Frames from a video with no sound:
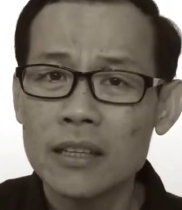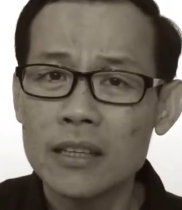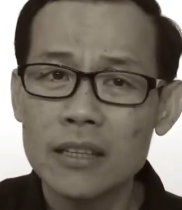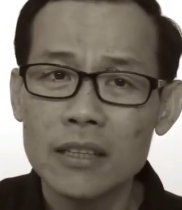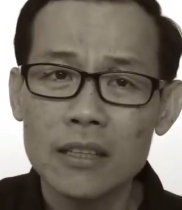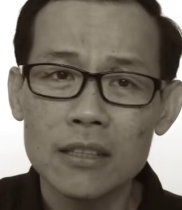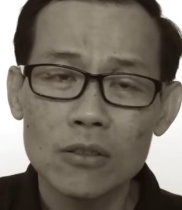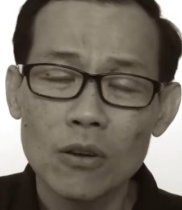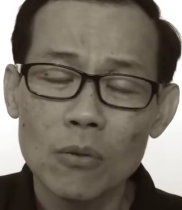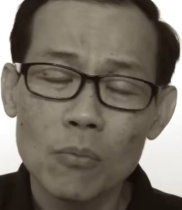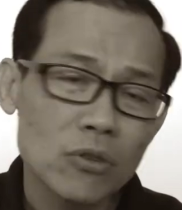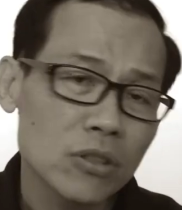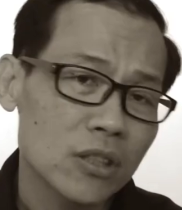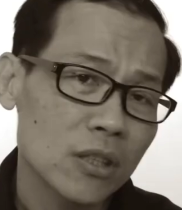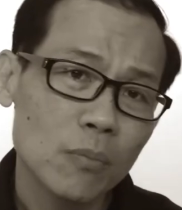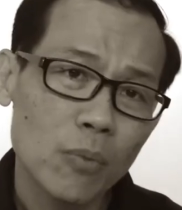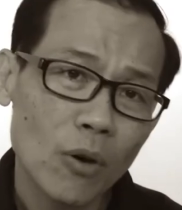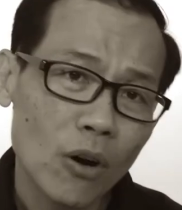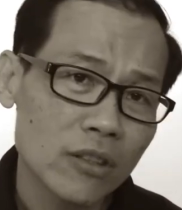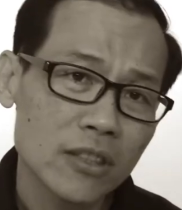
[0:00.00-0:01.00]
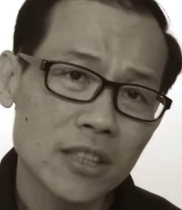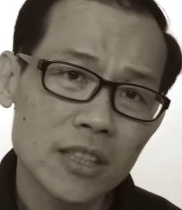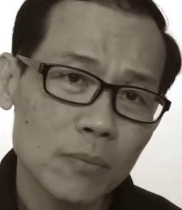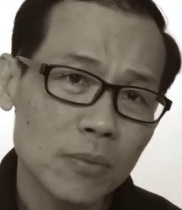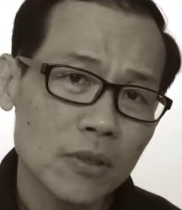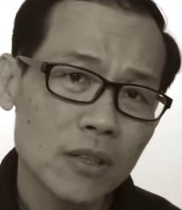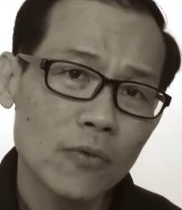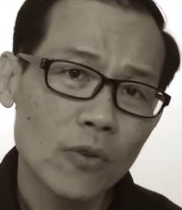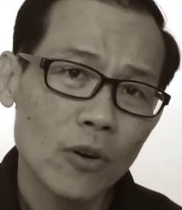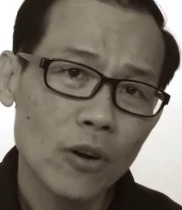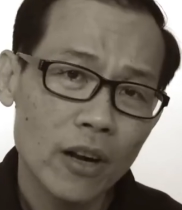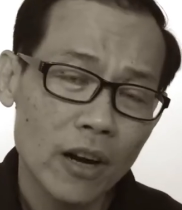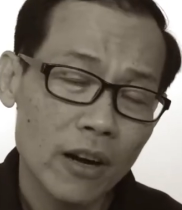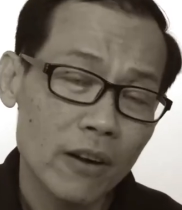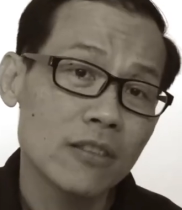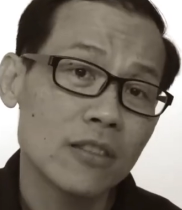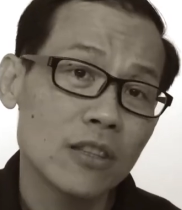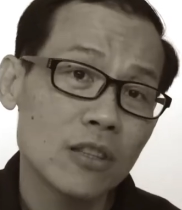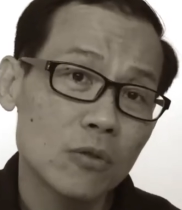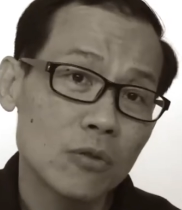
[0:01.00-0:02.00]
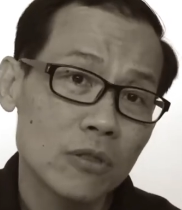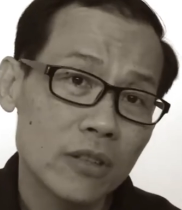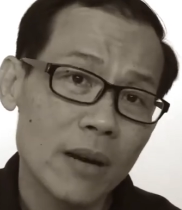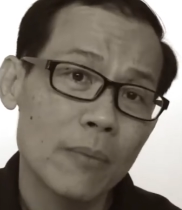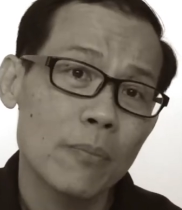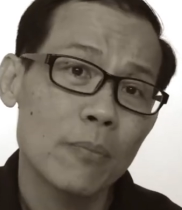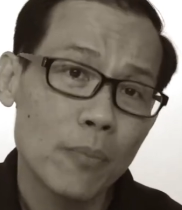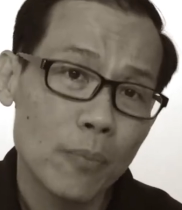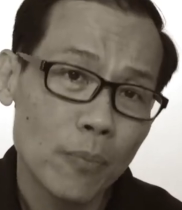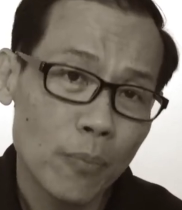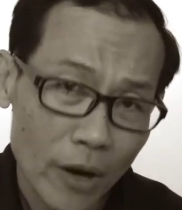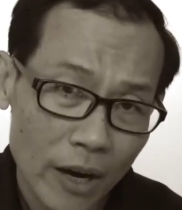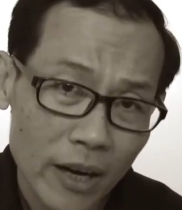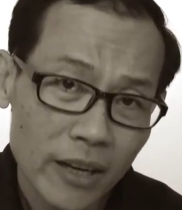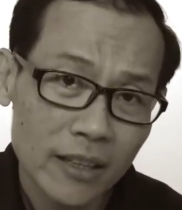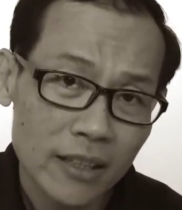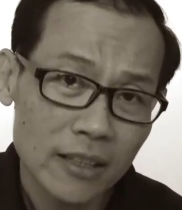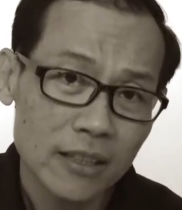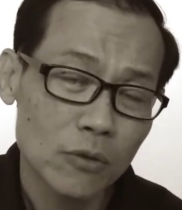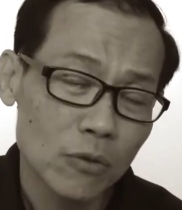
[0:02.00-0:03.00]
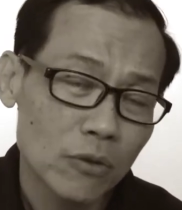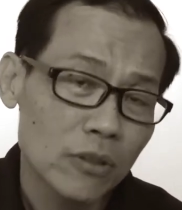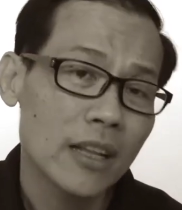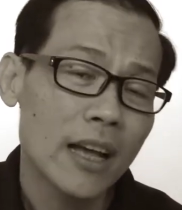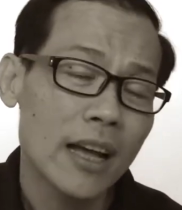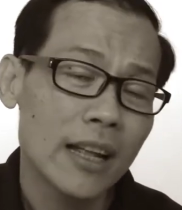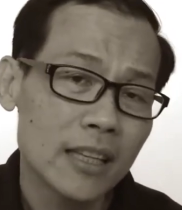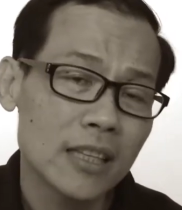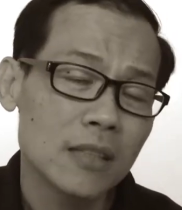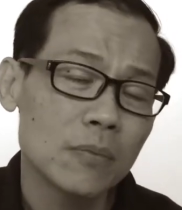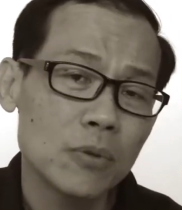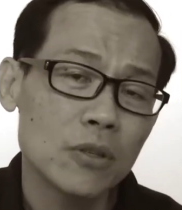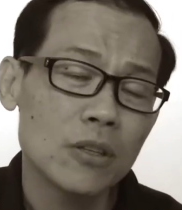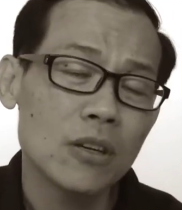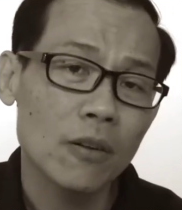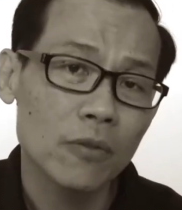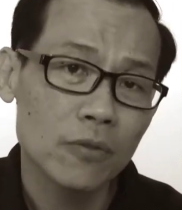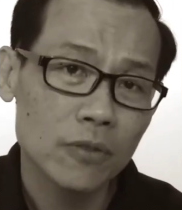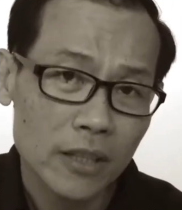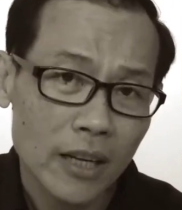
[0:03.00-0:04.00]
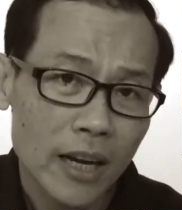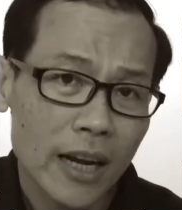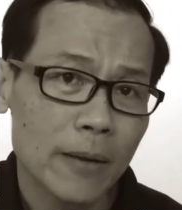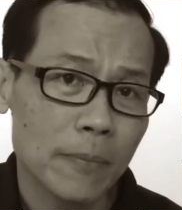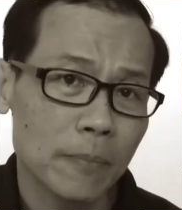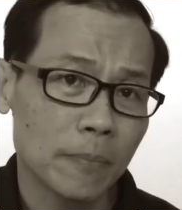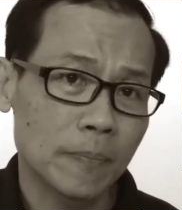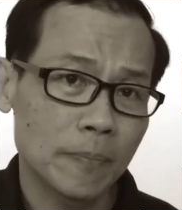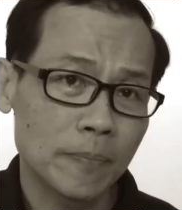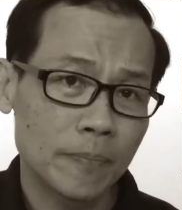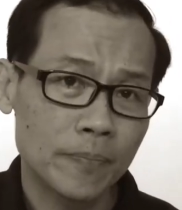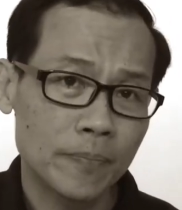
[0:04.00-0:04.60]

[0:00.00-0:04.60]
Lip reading: It is almost impossible for Carissa to get pregnant at this period of time.